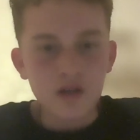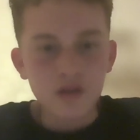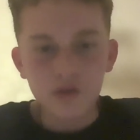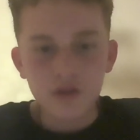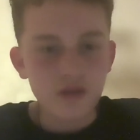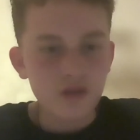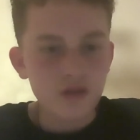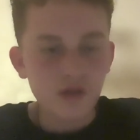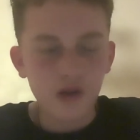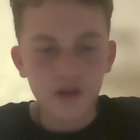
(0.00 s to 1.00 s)
look,
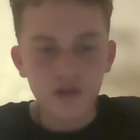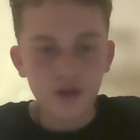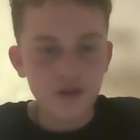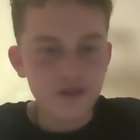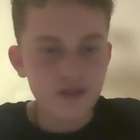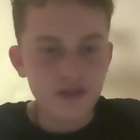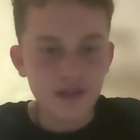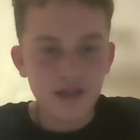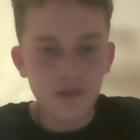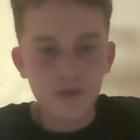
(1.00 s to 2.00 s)
I don't know, it's just in
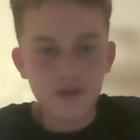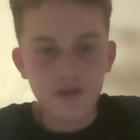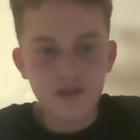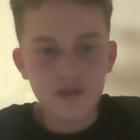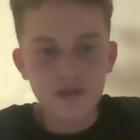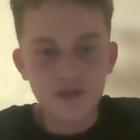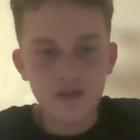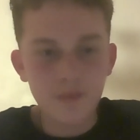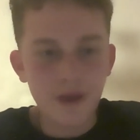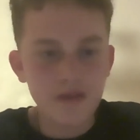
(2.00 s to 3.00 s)
here because it's just
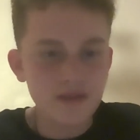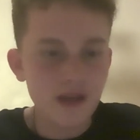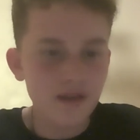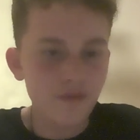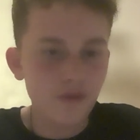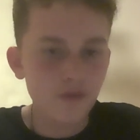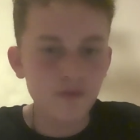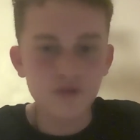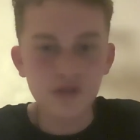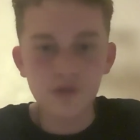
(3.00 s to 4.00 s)
the best out of the
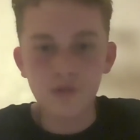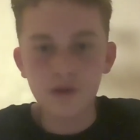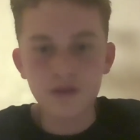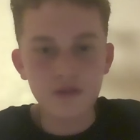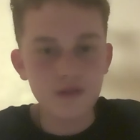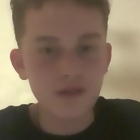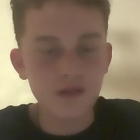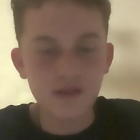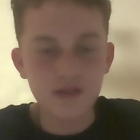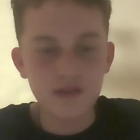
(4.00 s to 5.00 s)
shit ones
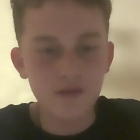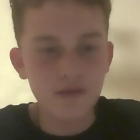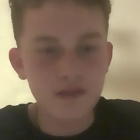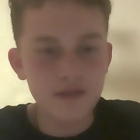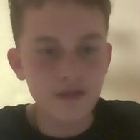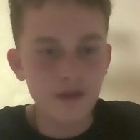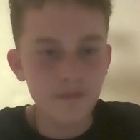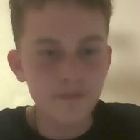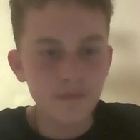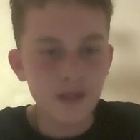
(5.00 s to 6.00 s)
in this series.
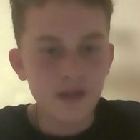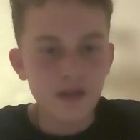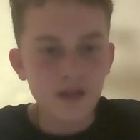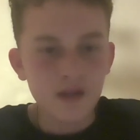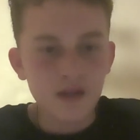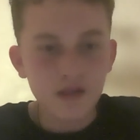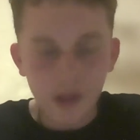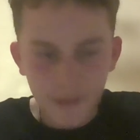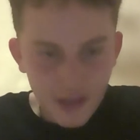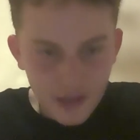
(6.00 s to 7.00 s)

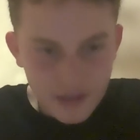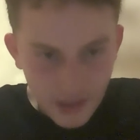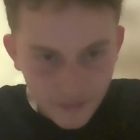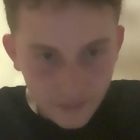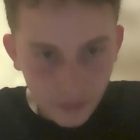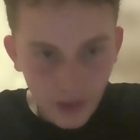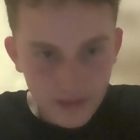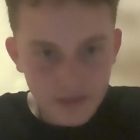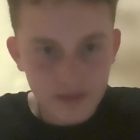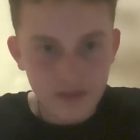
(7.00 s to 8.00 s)
Coming in at 10th
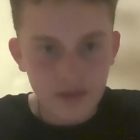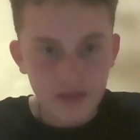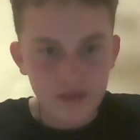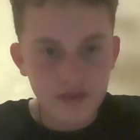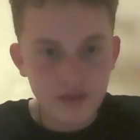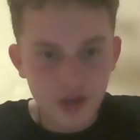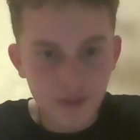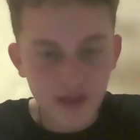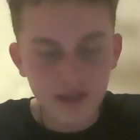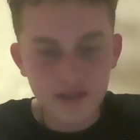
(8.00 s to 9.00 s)
place is
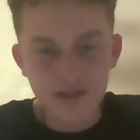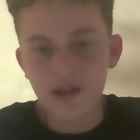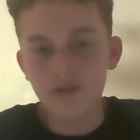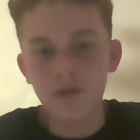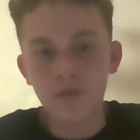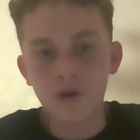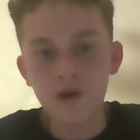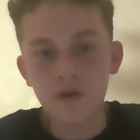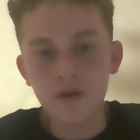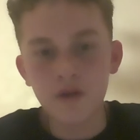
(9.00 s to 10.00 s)
Scooby at the Center of the
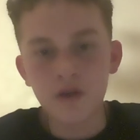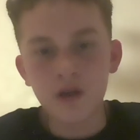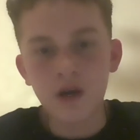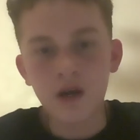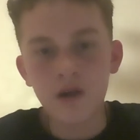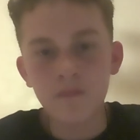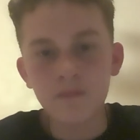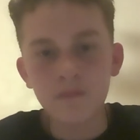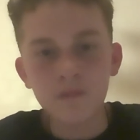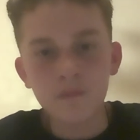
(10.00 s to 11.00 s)
World.
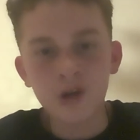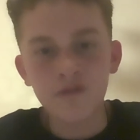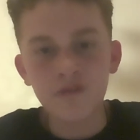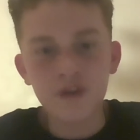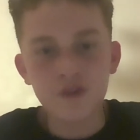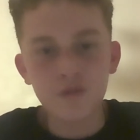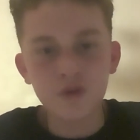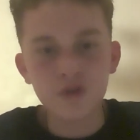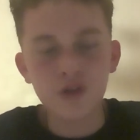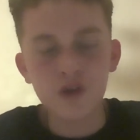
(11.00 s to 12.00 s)
When I first
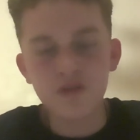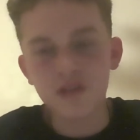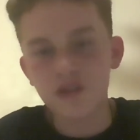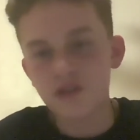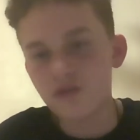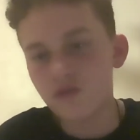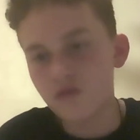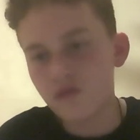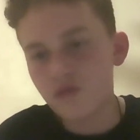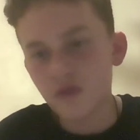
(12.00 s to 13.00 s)
watched it, I was like,
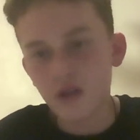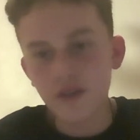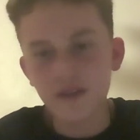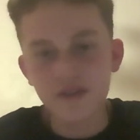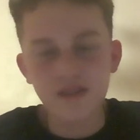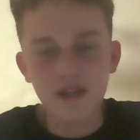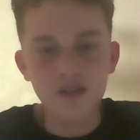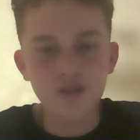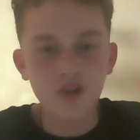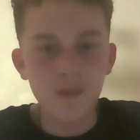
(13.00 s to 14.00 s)
yeah. And then the
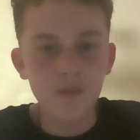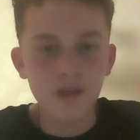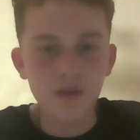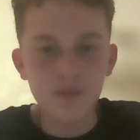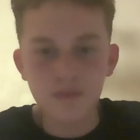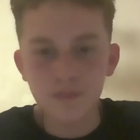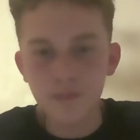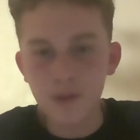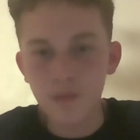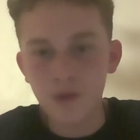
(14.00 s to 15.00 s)
second time, it was a
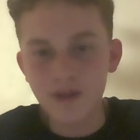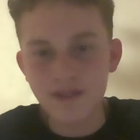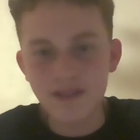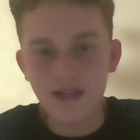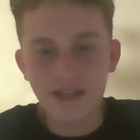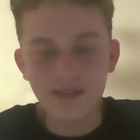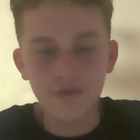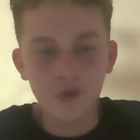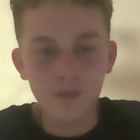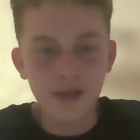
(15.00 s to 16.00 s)
bit more entertaining
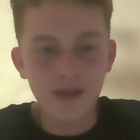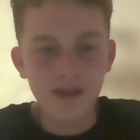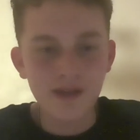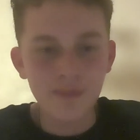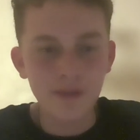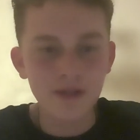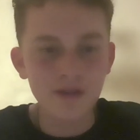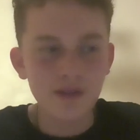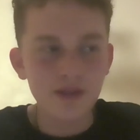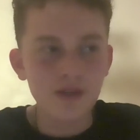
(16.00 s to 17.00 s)
for me. But
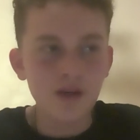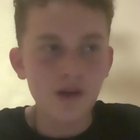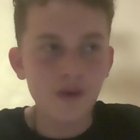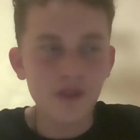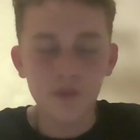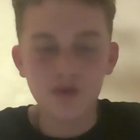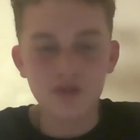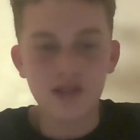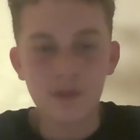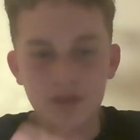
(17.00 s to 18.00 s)
I've only watched
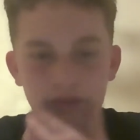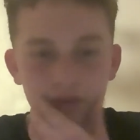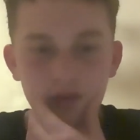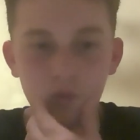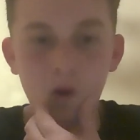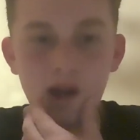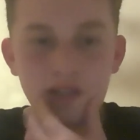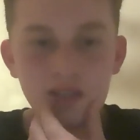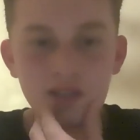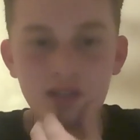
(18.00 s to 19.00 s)
the episode
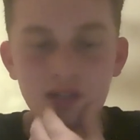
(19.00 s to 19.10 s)
twice.